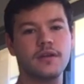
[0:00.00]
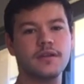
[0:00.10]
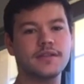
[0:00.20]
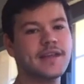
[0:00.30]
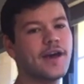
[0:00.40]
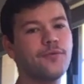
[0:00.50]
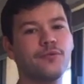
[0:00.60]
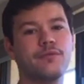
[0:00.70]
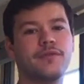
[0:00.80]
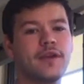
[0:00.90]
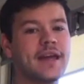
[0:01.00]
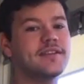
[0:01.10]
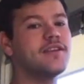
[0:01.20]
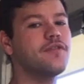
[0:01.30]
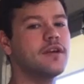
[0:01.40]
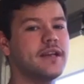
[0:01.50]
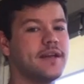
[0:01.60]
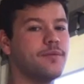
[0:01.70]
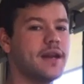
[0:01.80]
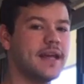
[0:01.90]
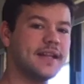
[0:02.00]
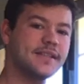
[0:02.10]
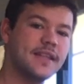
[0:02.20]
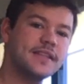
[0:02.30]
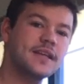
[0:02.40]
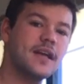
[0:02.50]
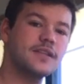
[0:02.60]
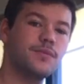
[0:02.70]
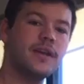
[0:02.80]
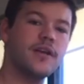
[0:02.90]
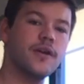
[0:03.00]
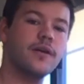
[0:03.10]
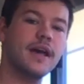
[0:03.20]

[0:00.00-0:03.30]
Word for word: Sound will reflect differently when it hits this glass window